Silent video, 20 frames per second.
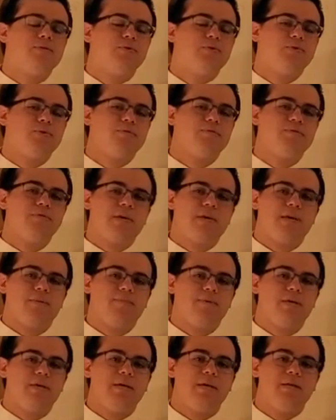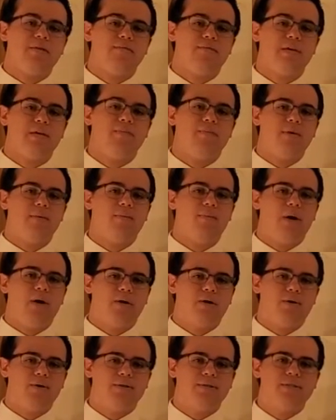to the VAP and the VAP
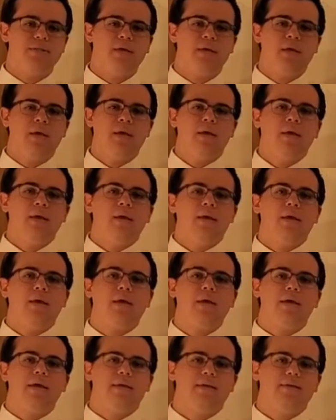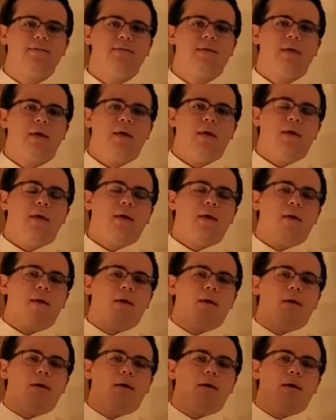bundles is
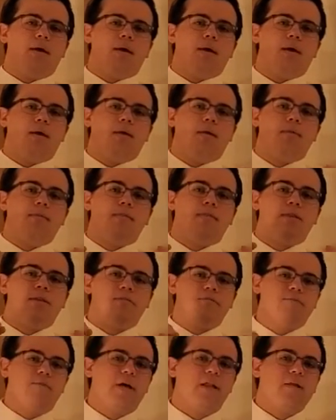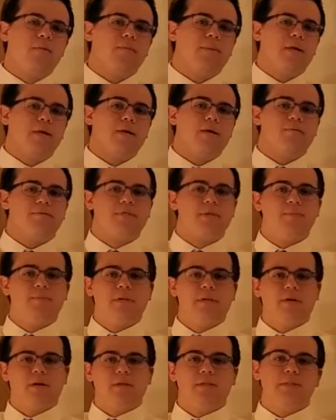the development of something
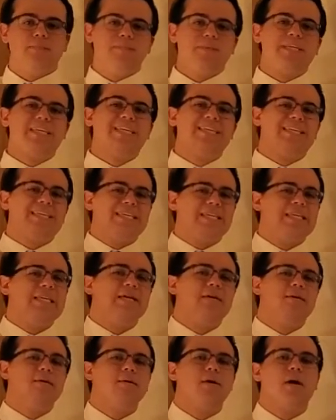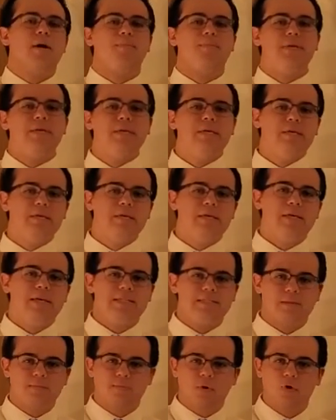called a PE. A PE
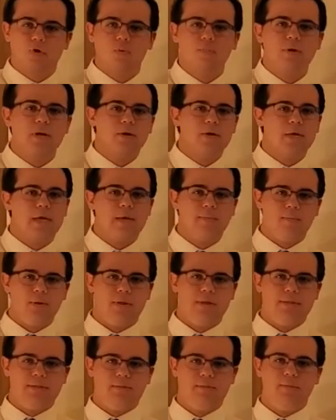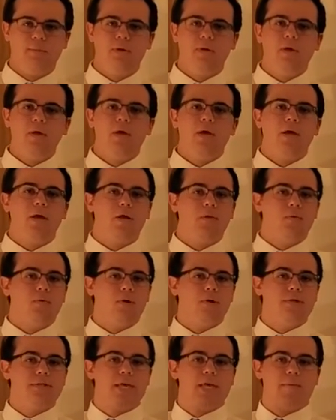is a pulmonary embolism. In other
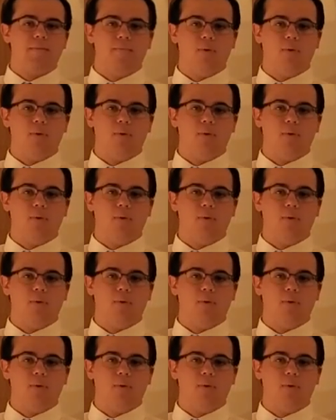words, a